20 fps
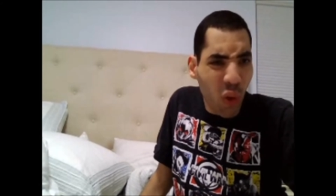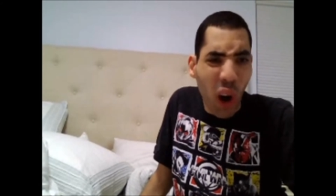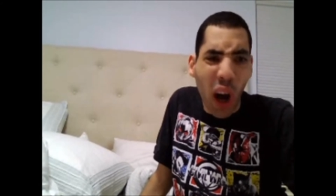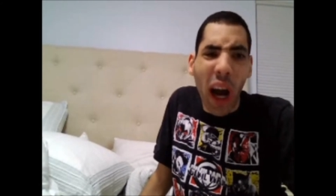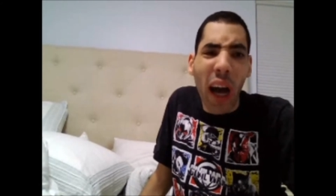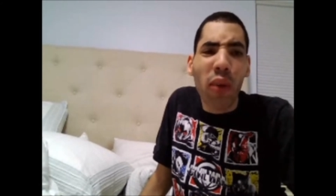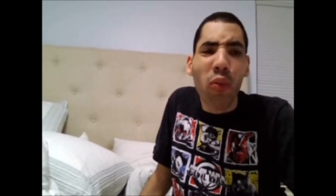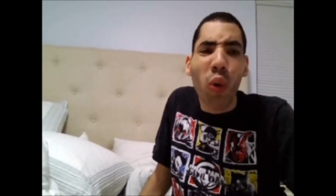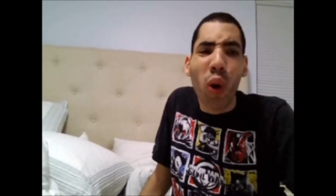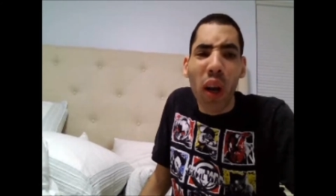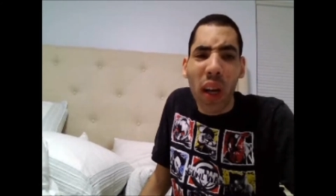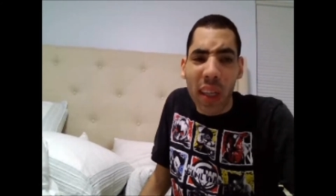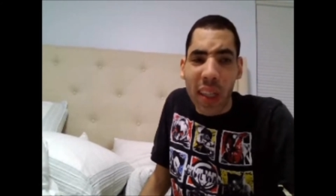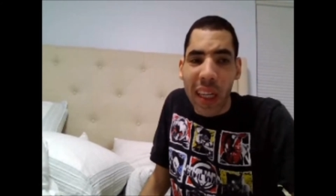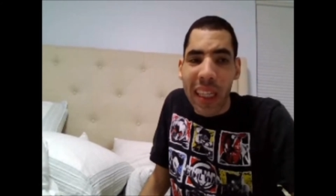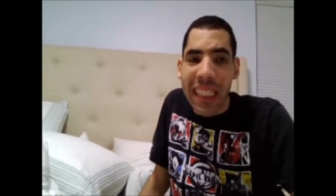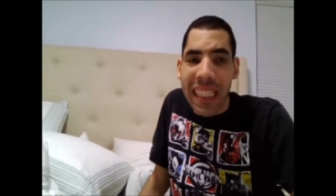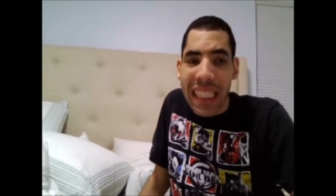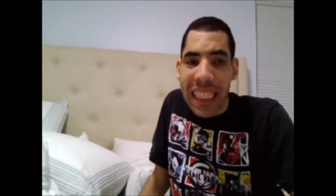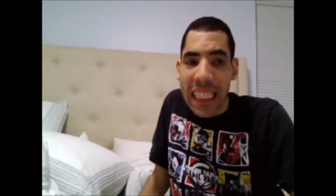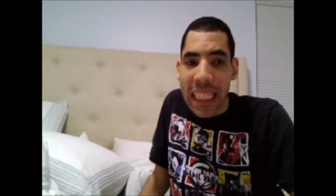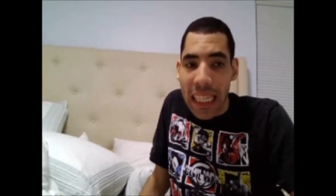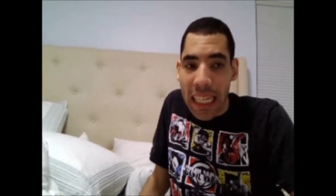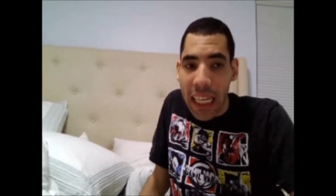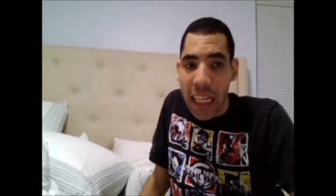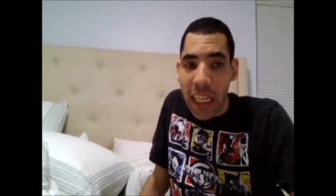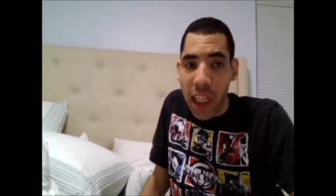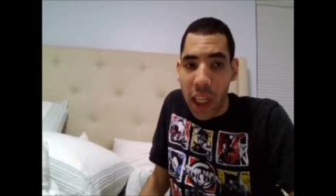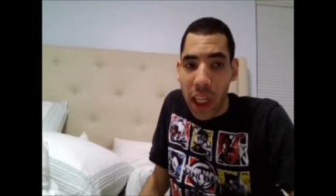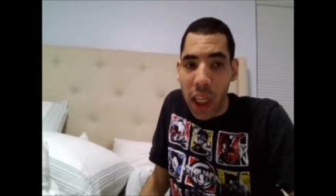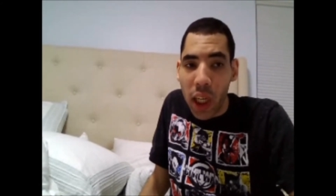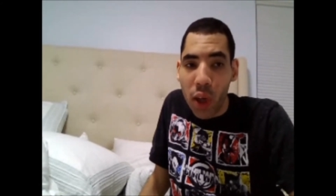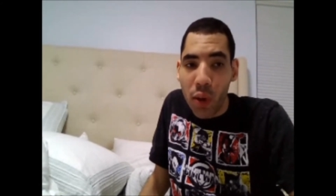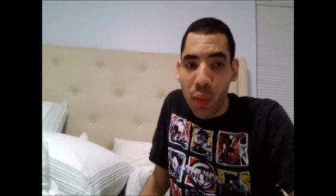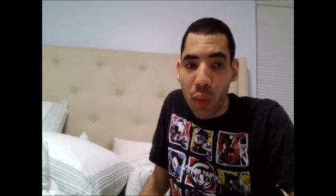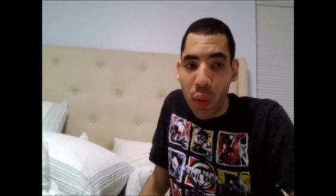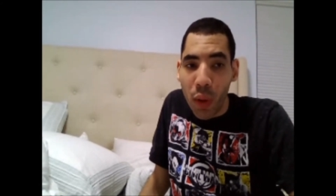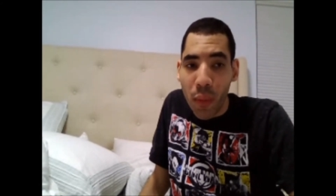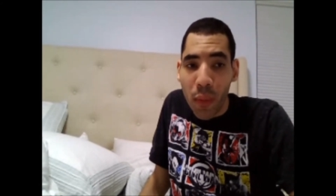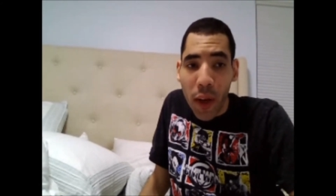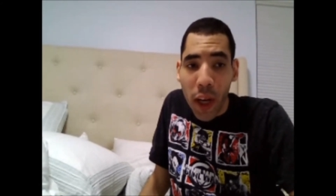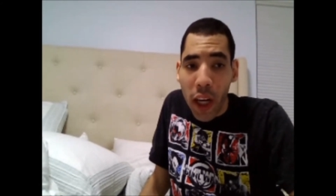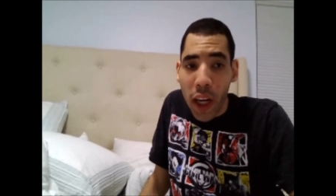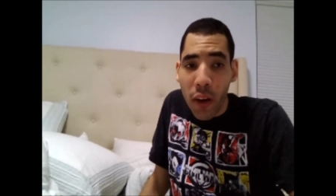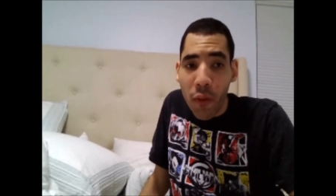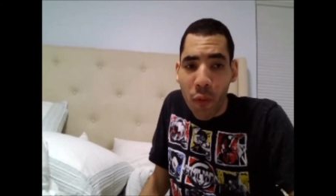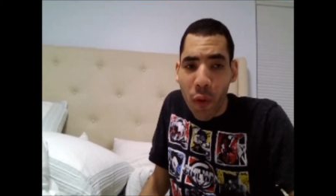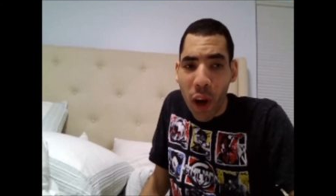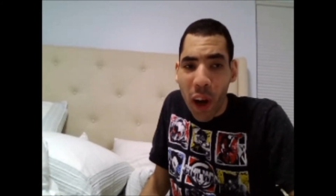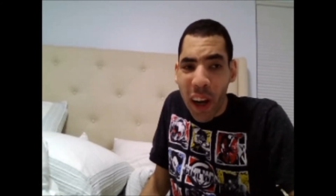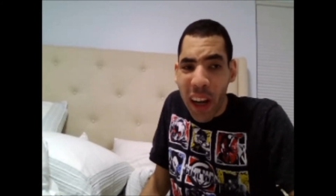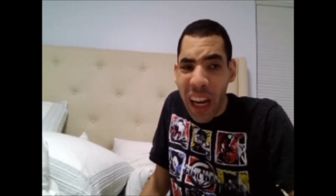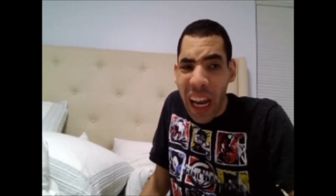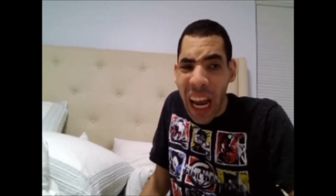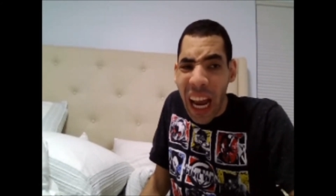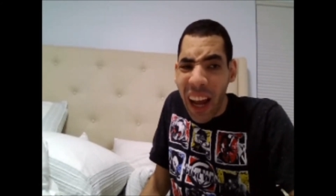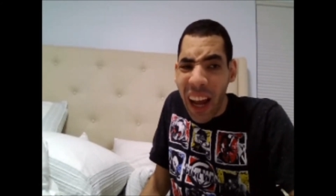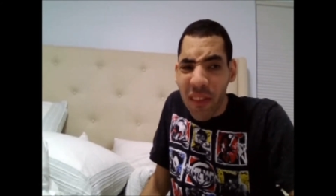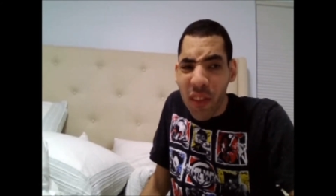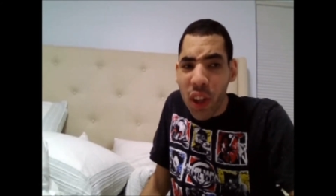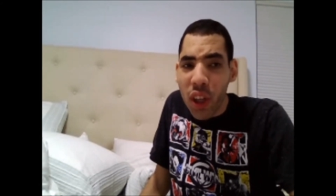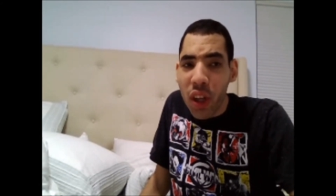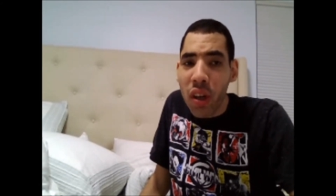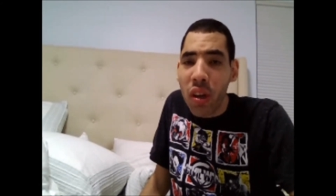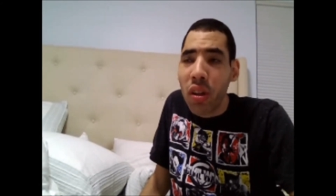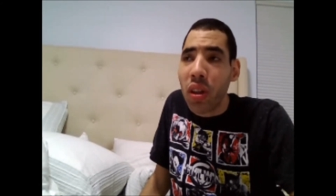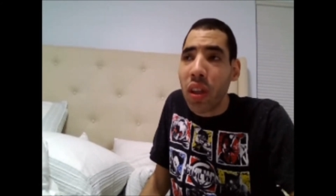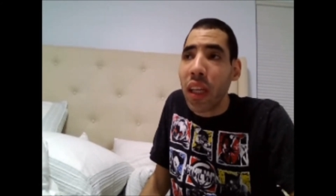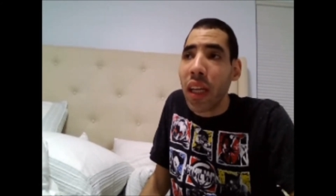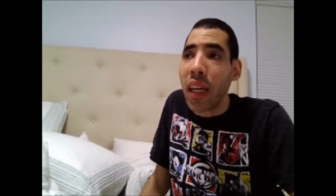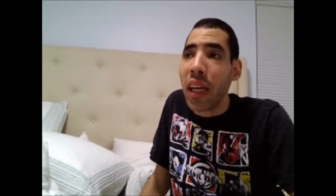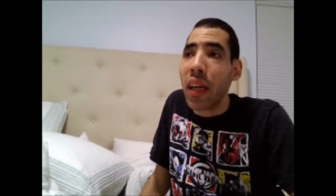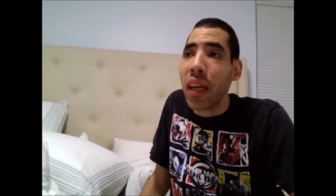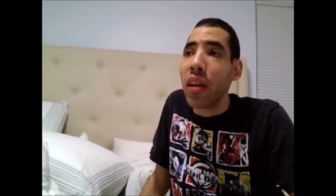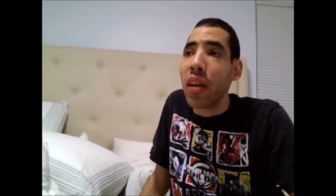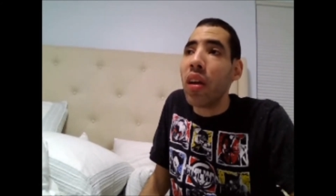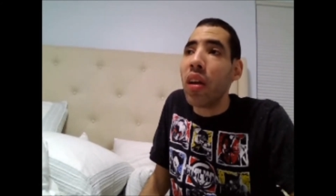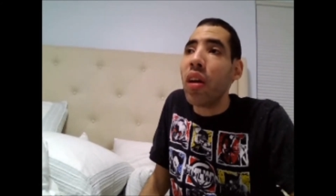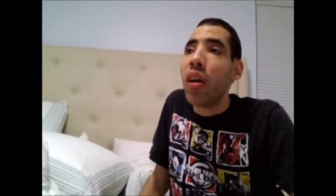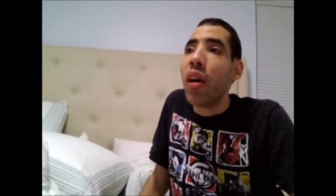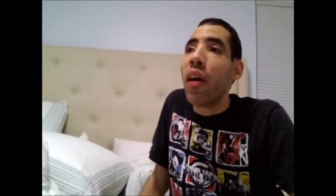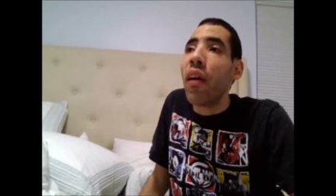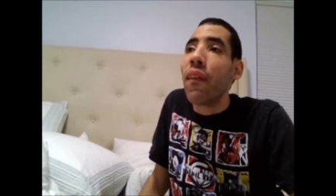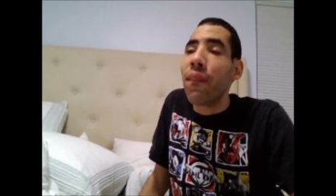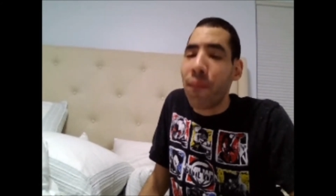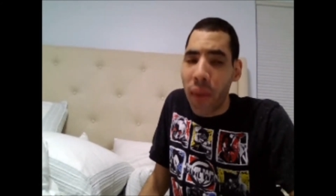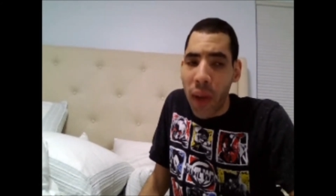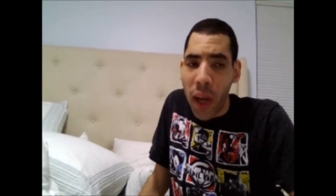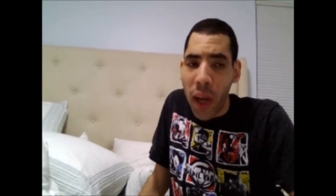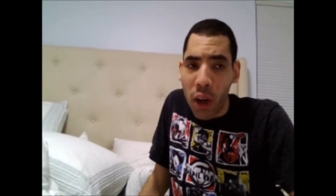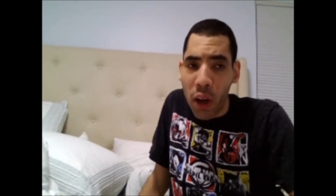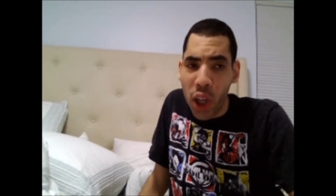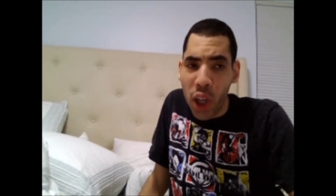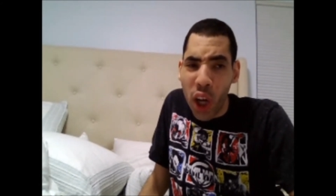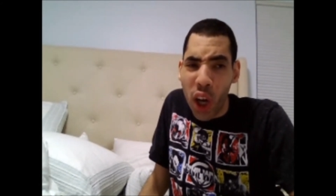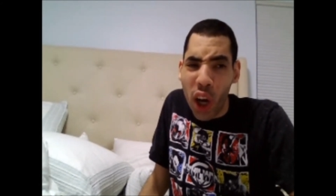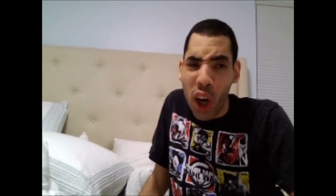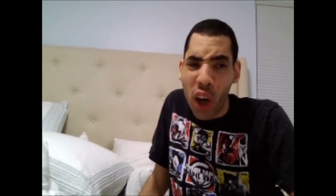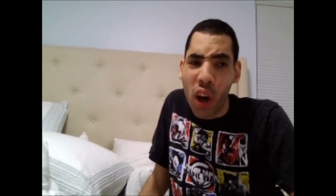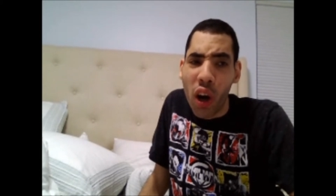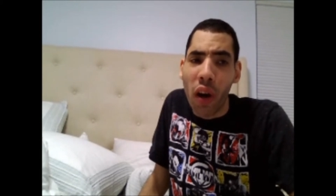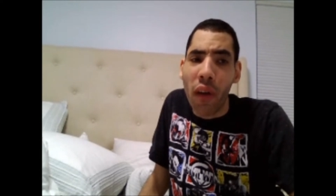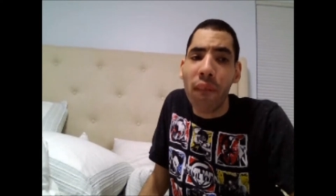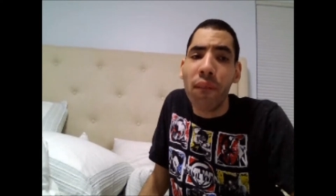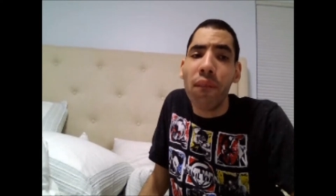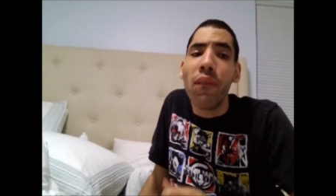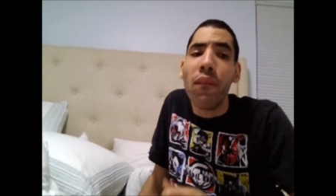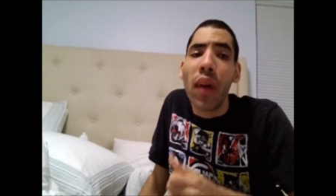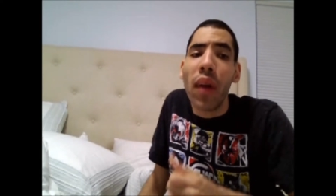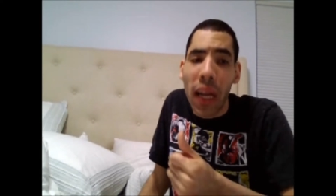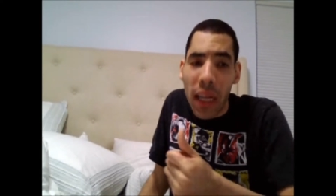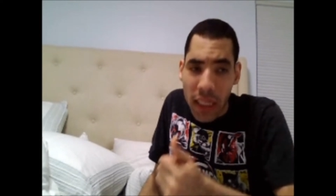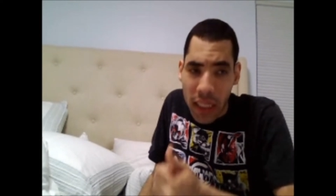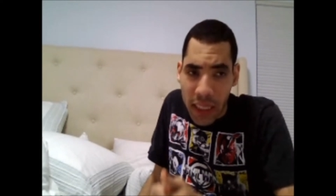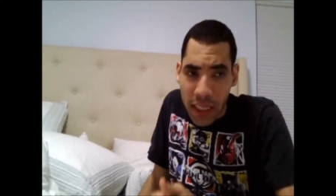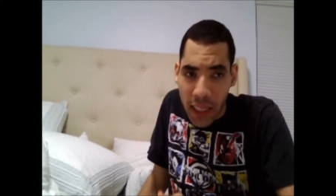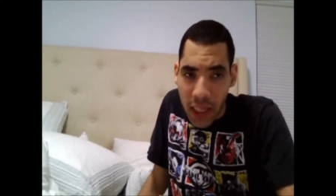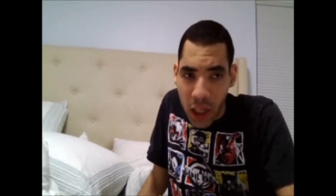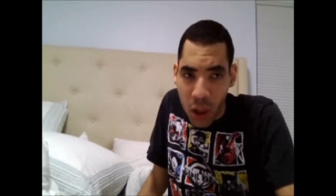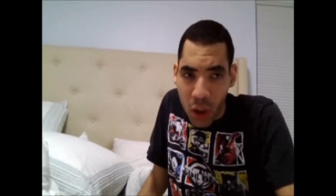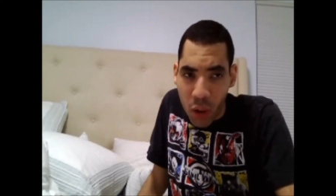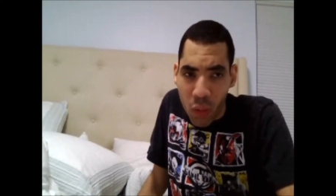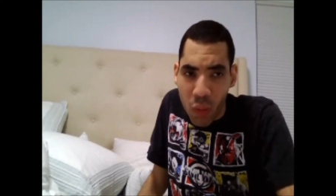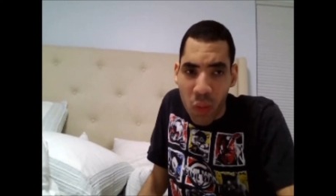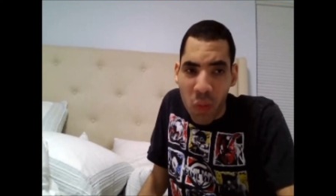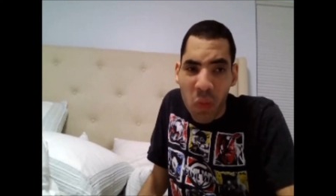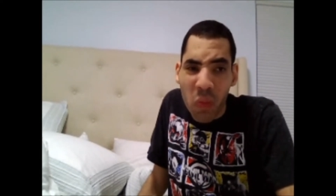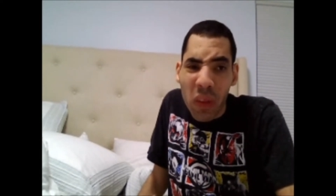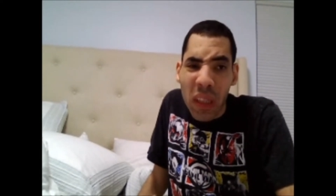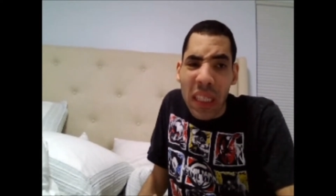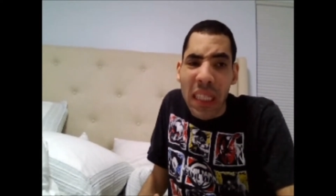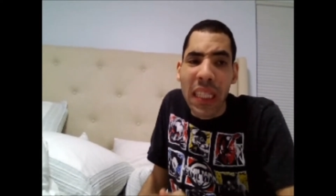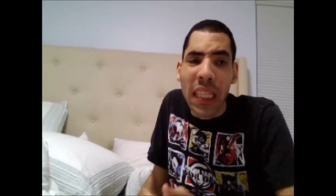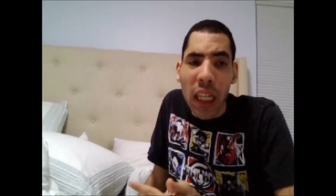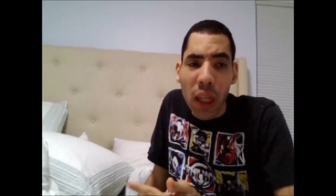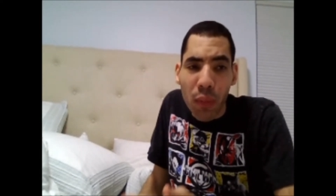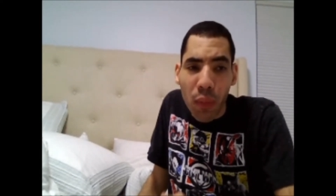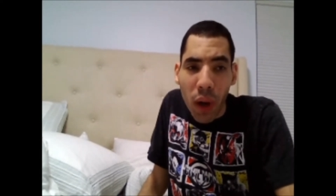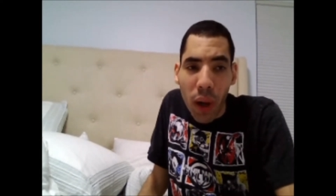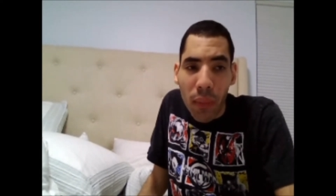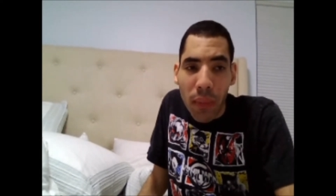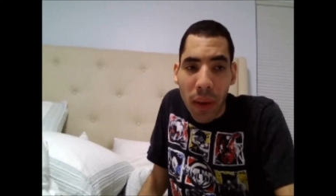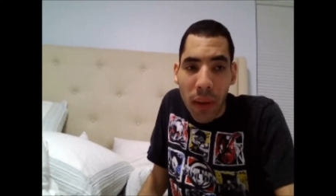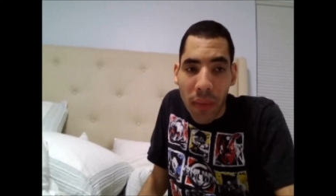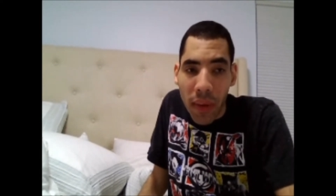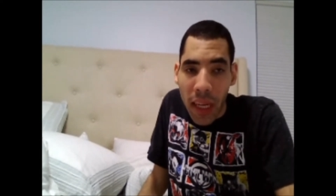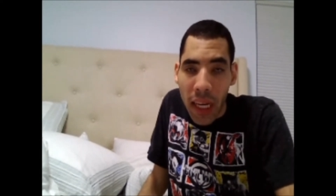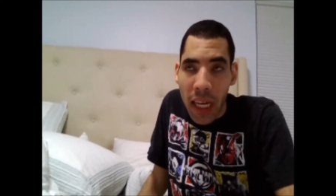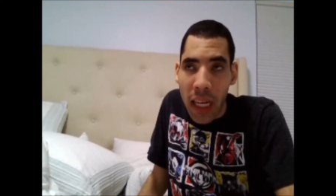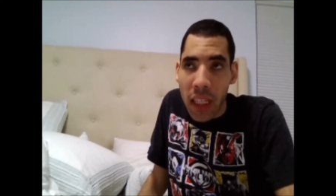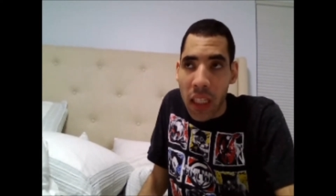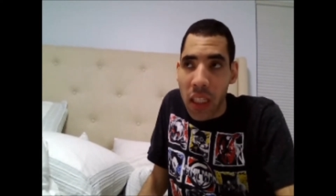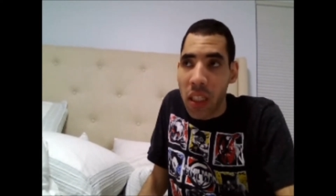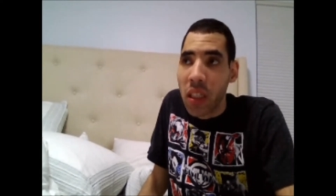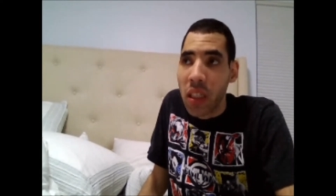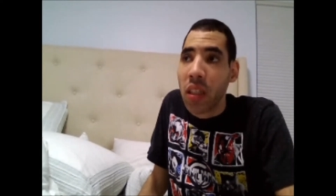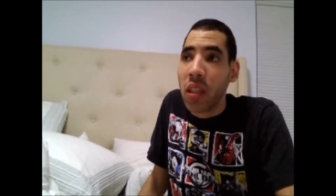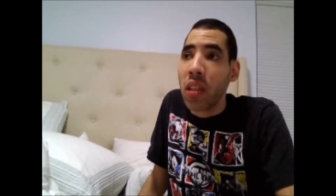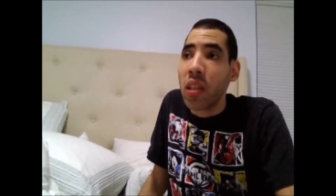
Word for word: I want a good DCEU movie. Because, frankly, after the failure of Man of Steel, the disappointing BvS,